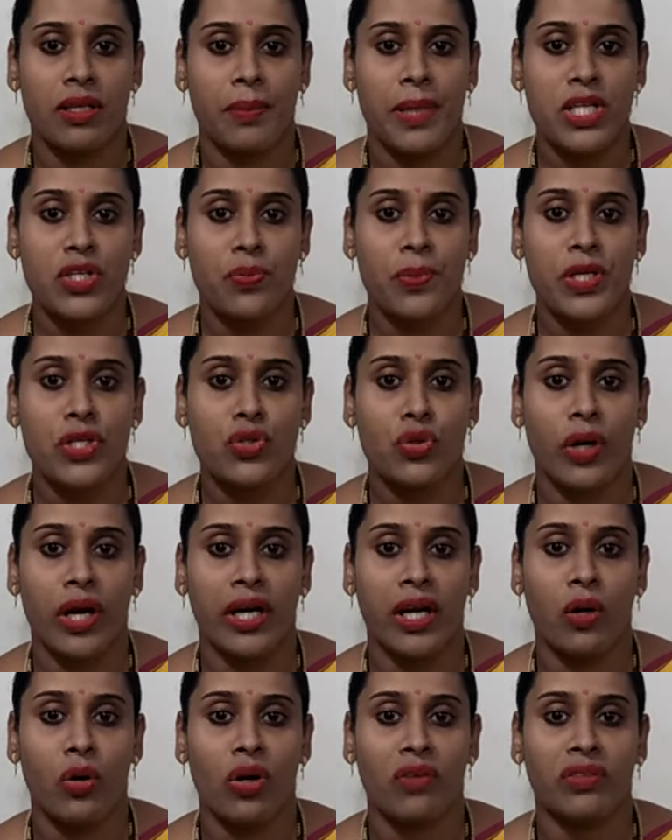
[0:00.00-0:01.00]
The best means to
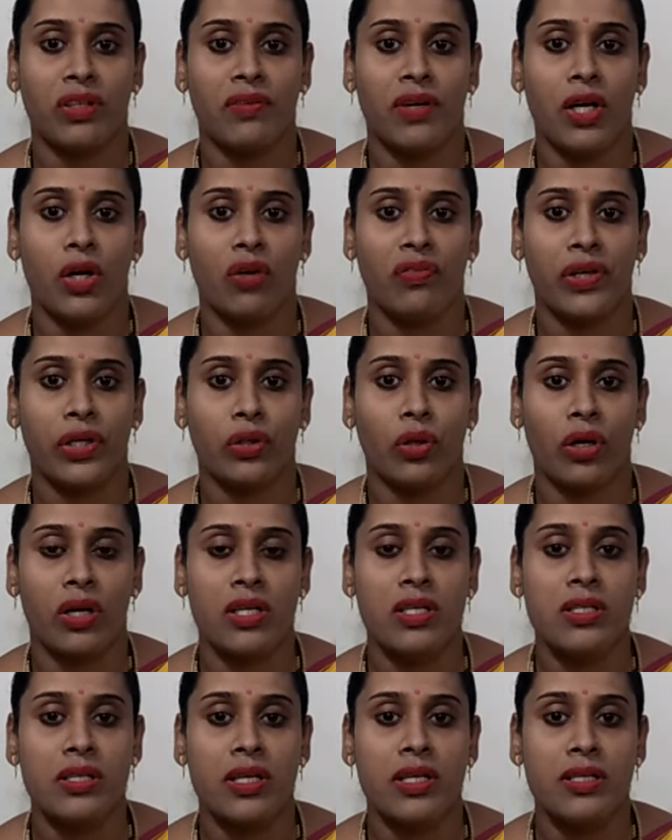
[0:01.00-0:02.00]
get out of the world of
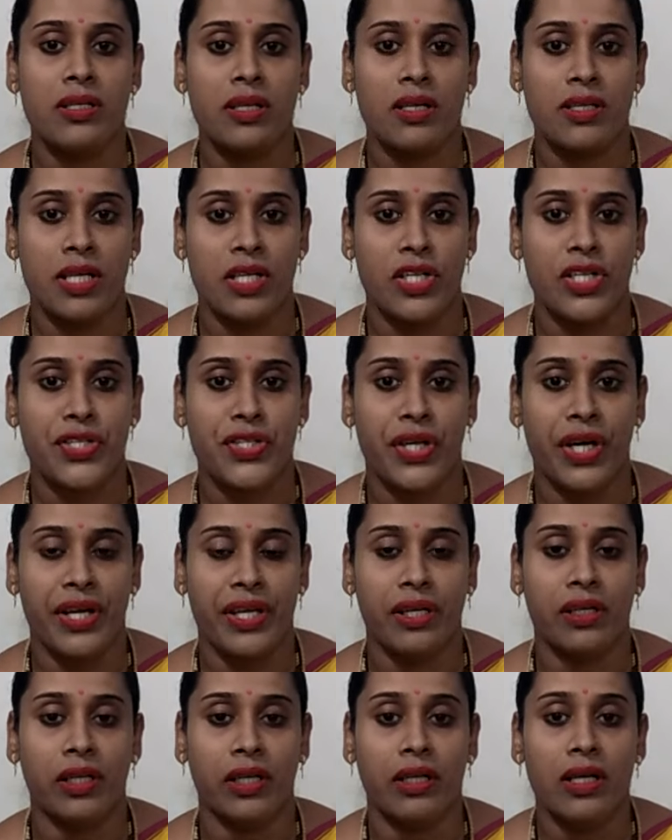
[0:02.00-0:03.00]
ignorance is
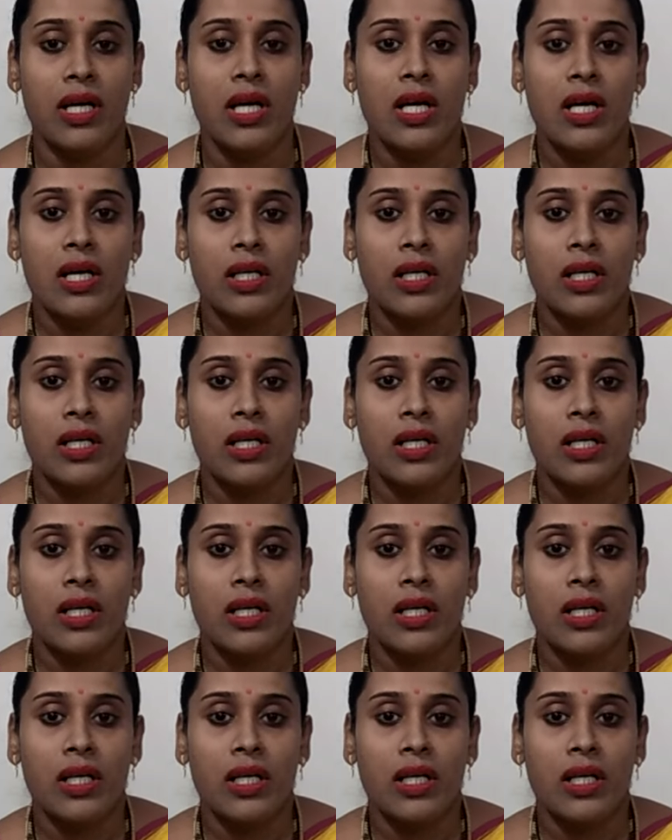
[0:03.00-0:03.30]
suggested here.